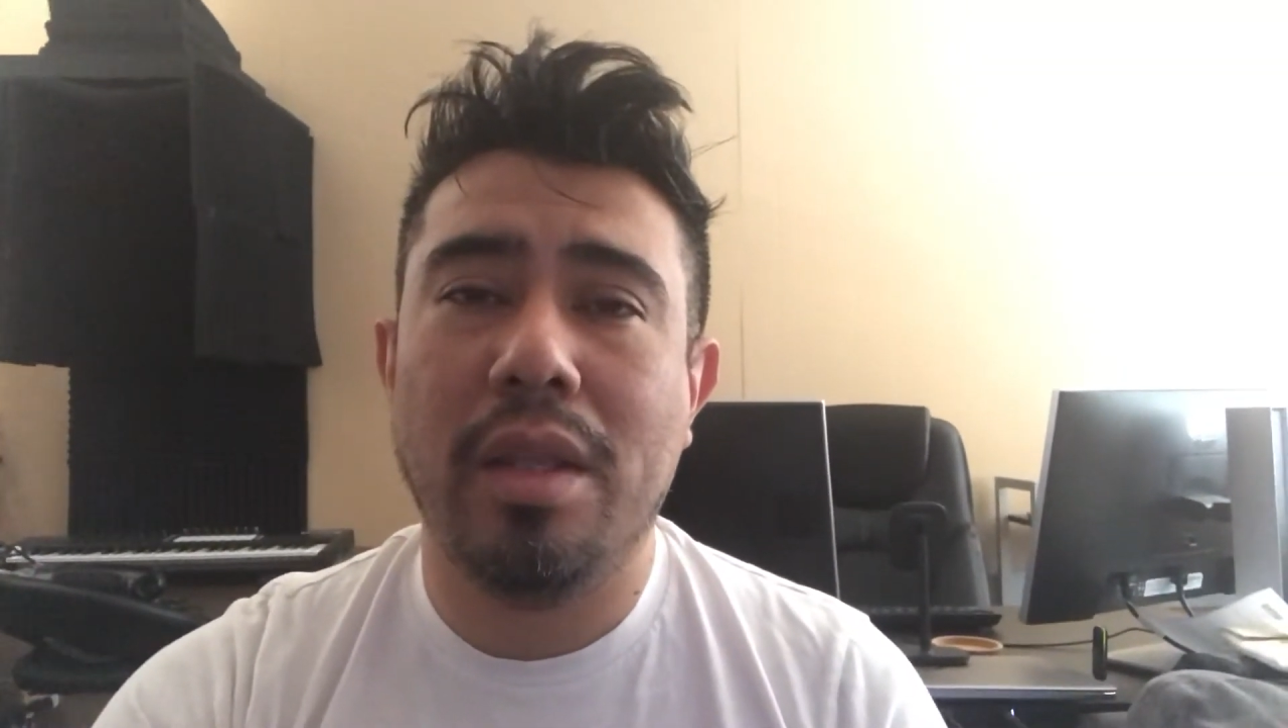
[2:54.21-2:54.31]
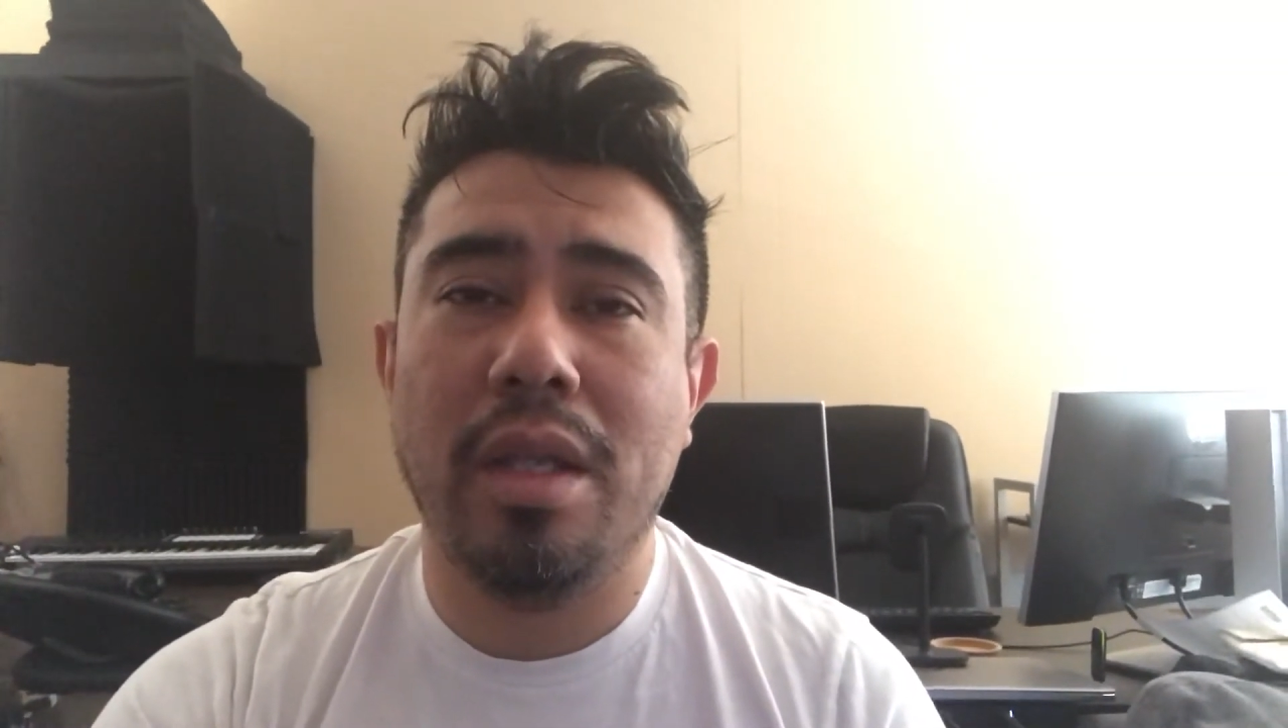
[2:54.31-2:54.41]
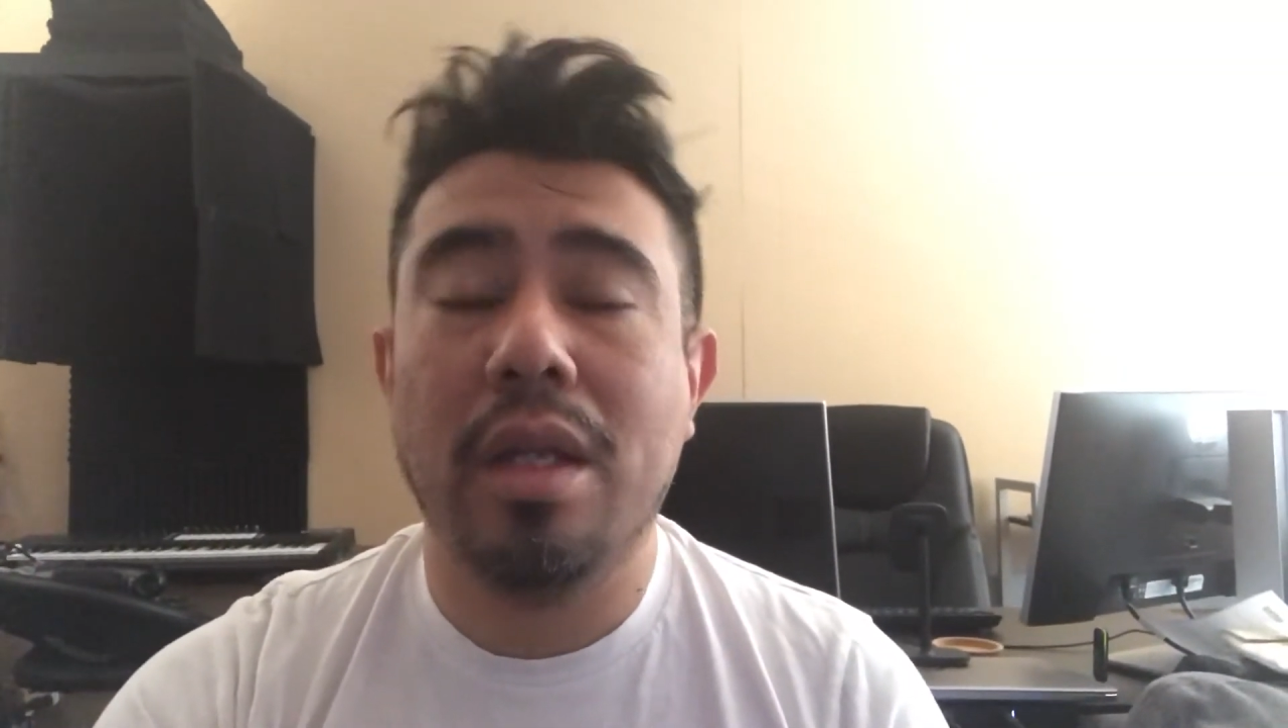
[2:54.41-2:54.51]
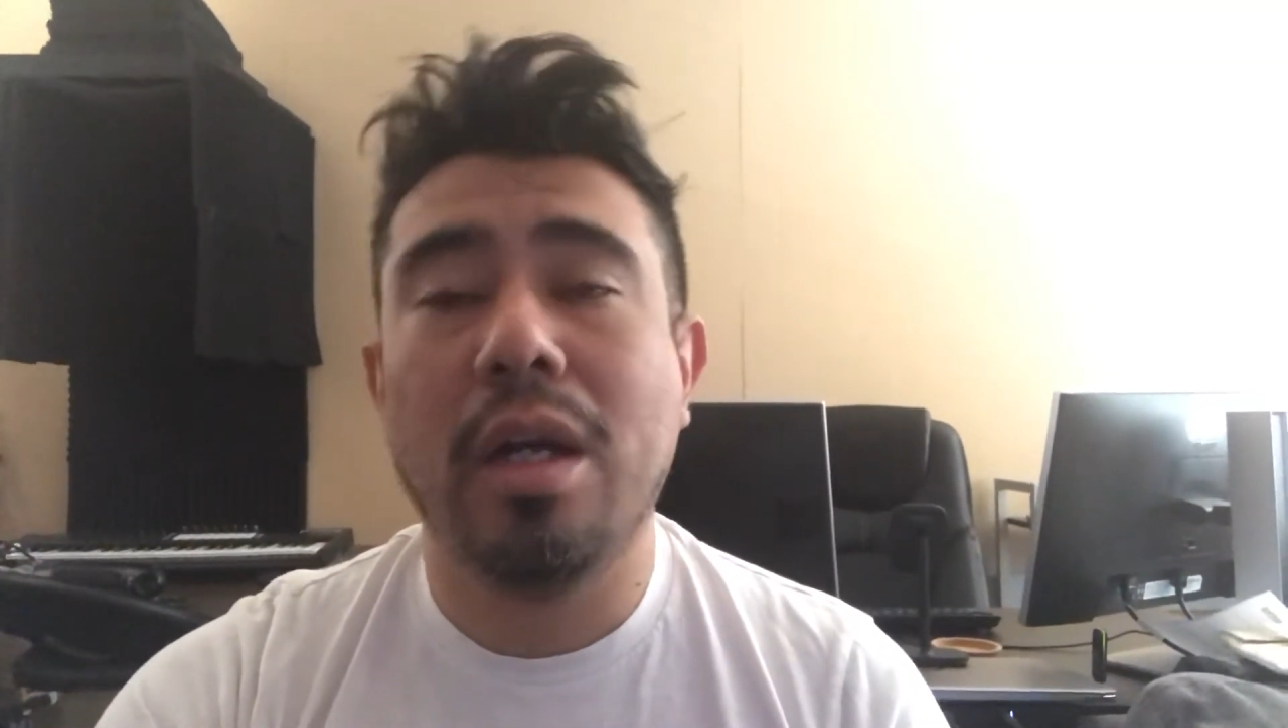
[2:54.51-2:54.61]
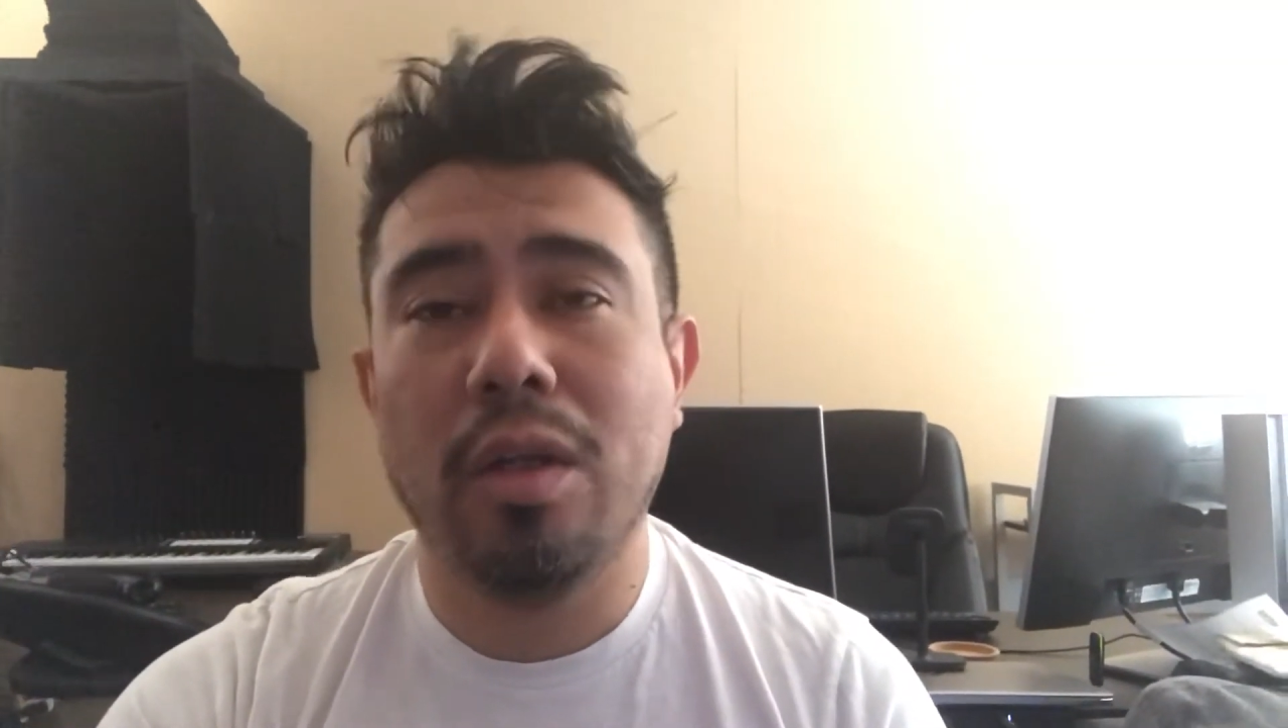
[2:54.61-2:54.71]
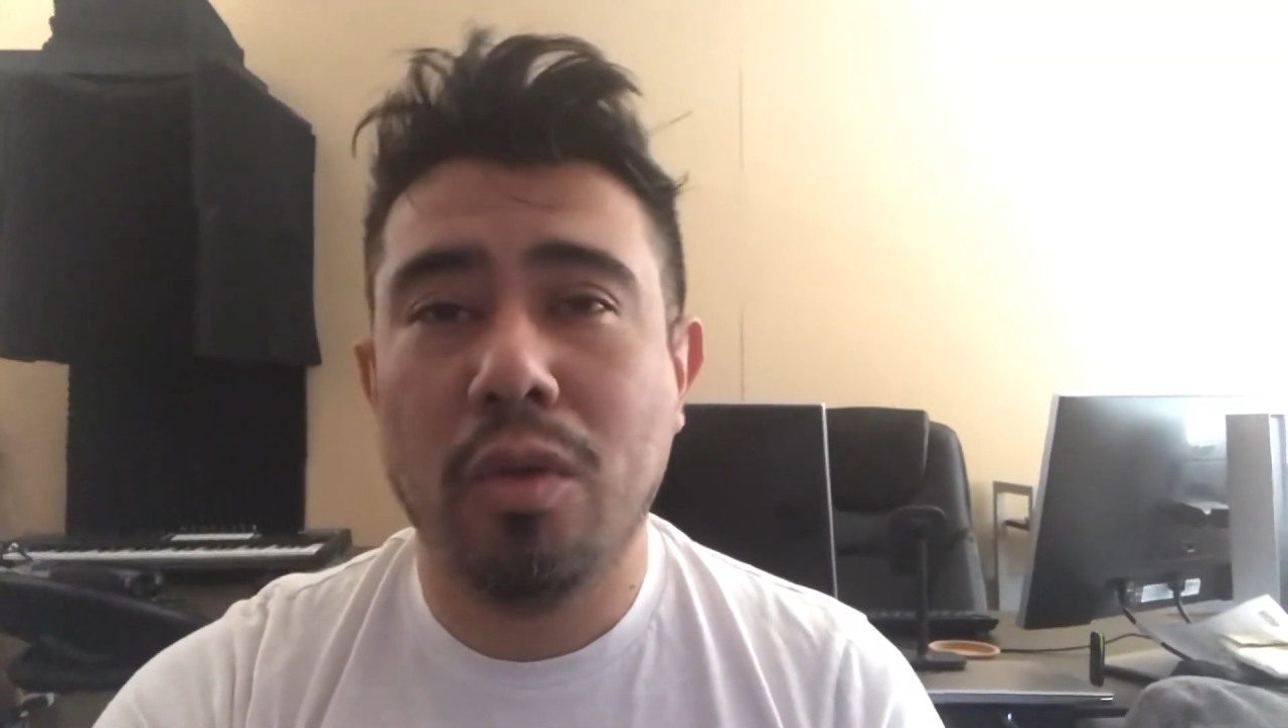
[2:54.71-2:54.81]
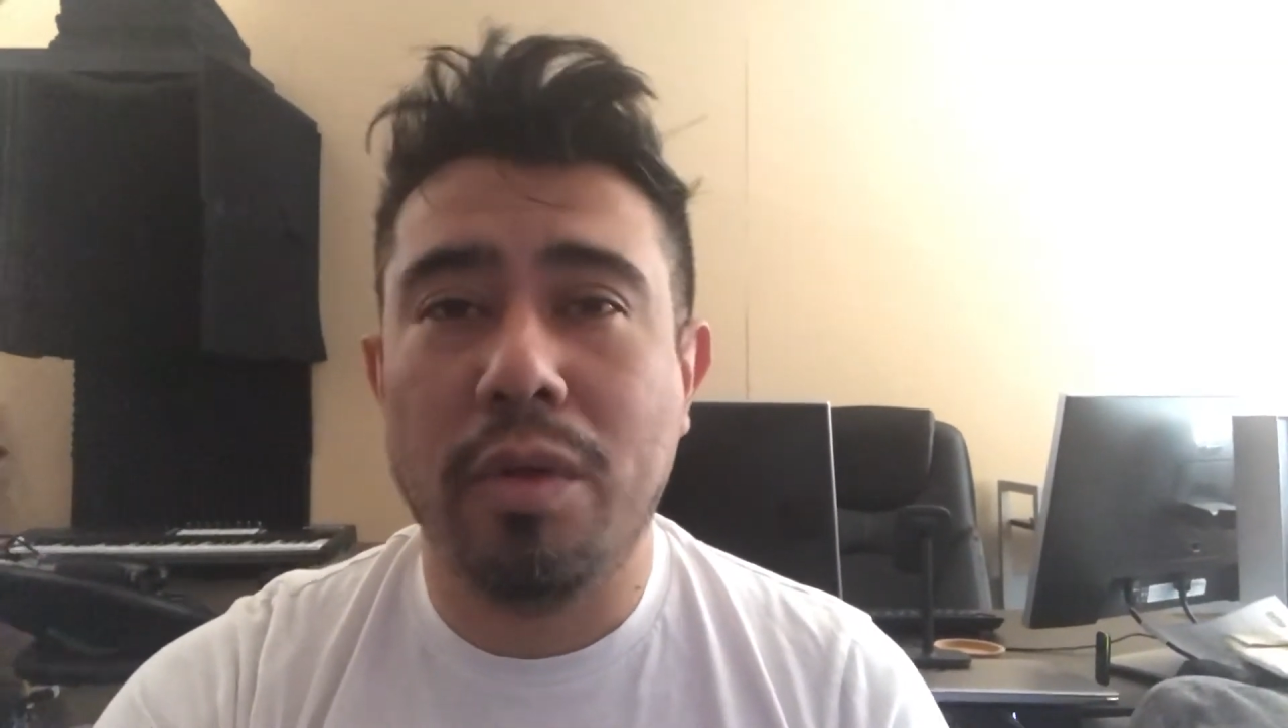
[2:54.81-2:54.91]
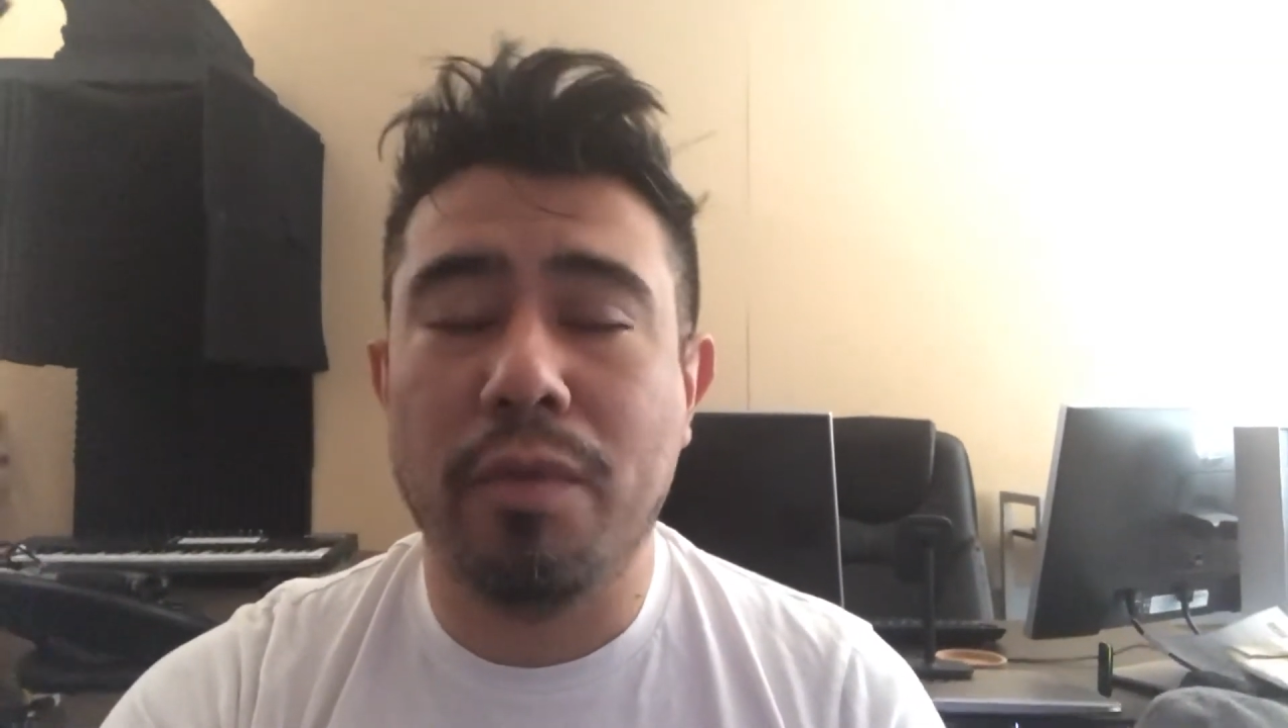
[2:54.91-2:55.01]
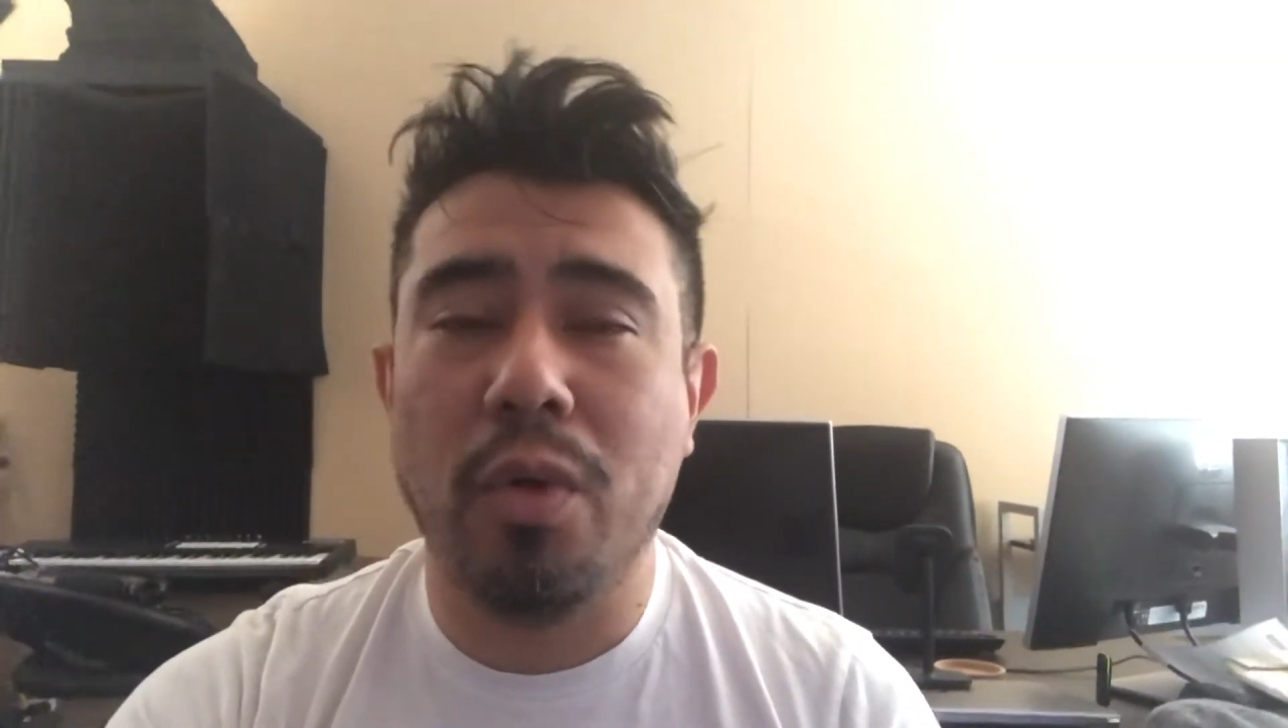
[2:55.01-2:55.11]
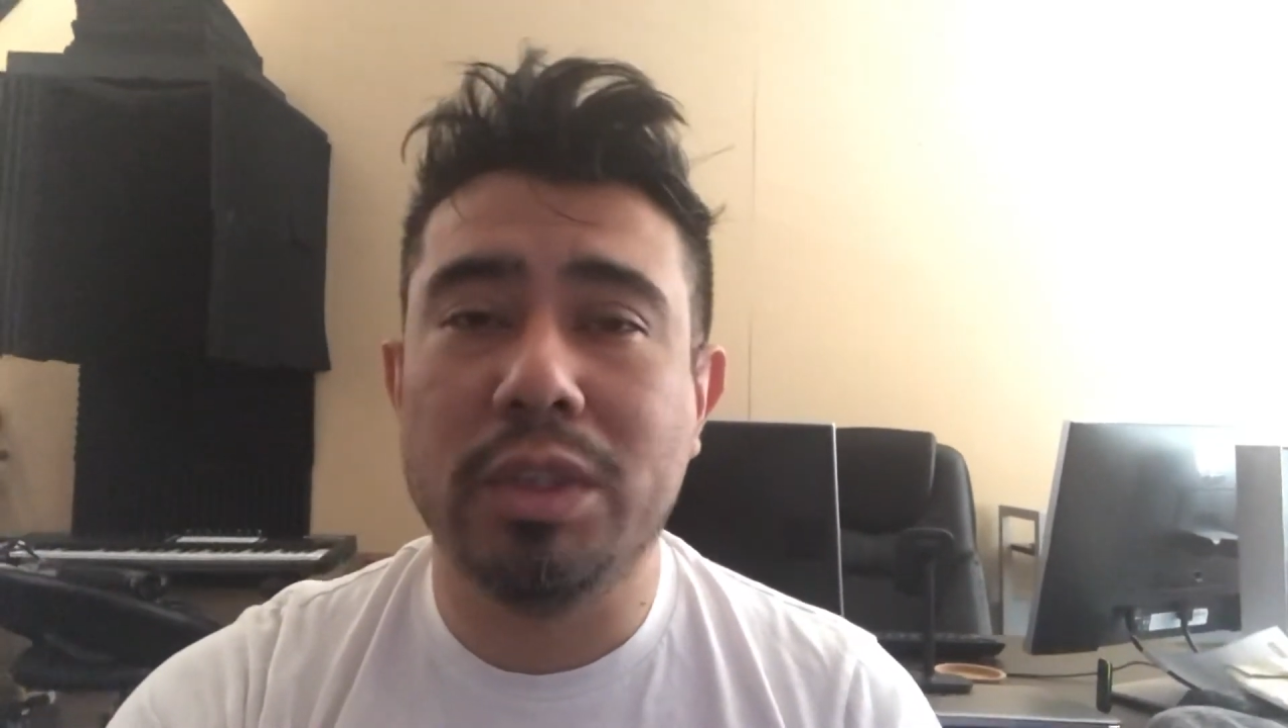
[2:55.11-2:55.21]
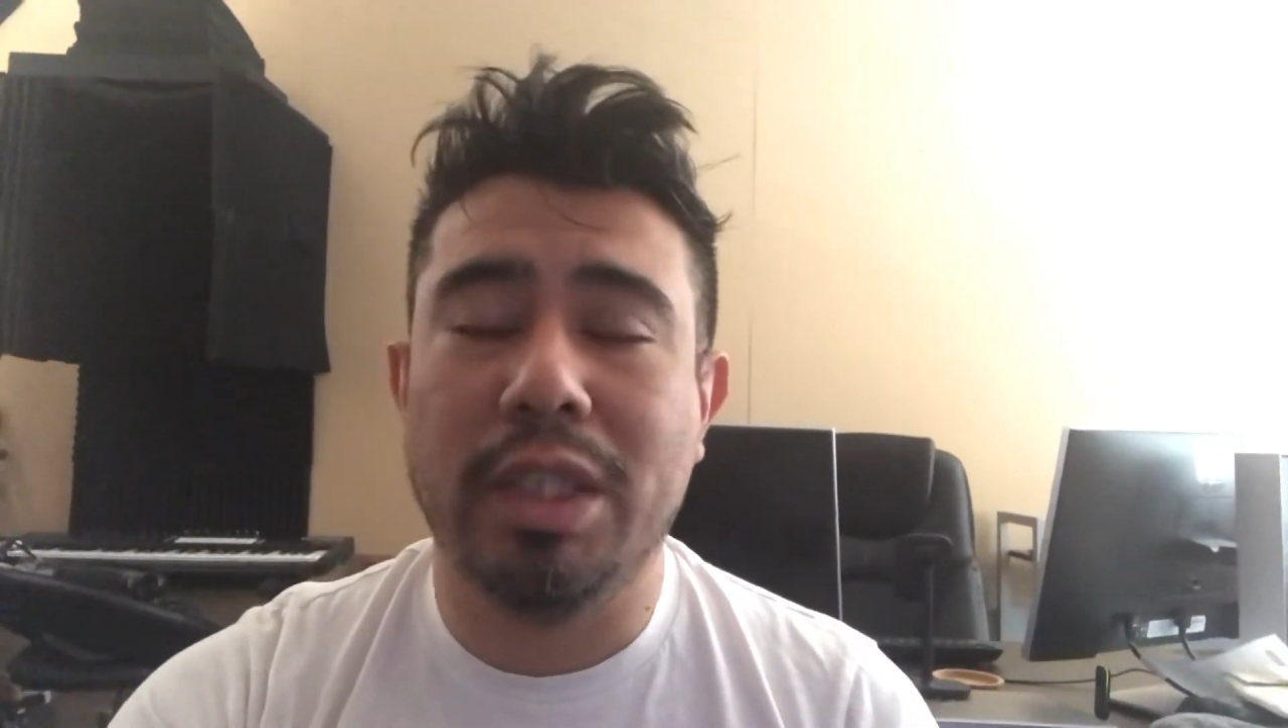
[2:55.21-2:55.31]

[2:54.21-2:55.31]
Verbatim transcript: the car loan, of course,